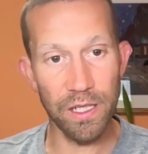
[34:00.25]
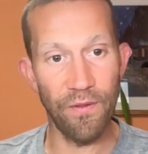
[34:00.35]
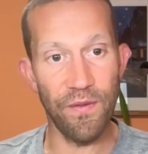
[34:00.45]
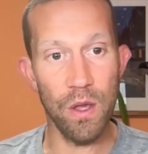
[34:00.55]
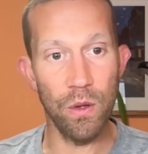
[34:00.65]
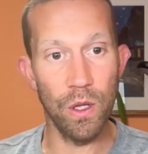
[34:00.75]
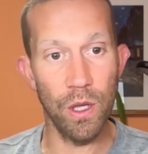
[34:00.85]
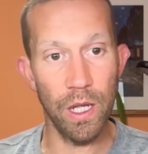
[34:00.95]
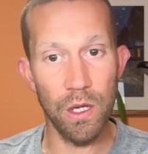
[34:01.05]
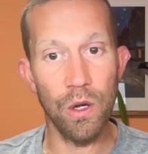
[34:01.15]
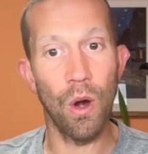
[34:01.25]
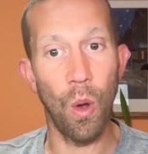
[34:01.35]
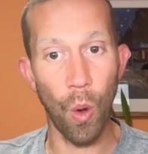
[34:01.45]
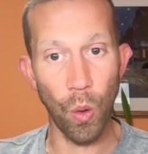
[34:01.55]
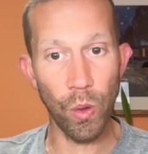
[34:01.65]
to feel good and you're
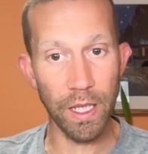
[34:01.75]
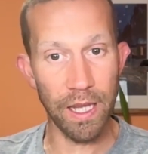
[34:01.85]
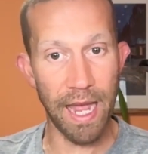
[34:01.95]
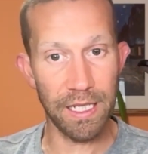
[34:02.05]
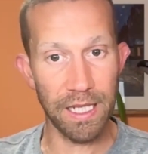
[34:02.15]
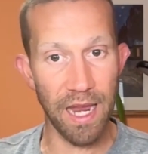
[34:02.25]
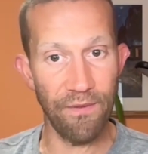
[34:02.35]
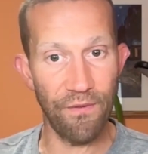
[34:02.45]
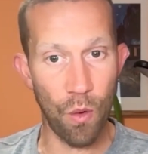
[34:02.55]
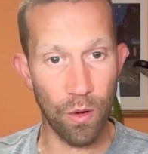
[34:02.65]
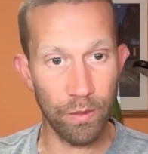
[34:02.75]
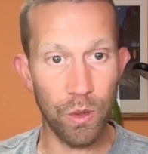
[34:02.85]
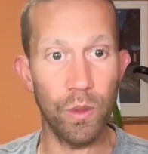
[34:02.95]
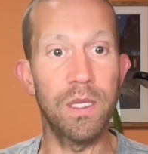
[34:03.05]
holding that same form towards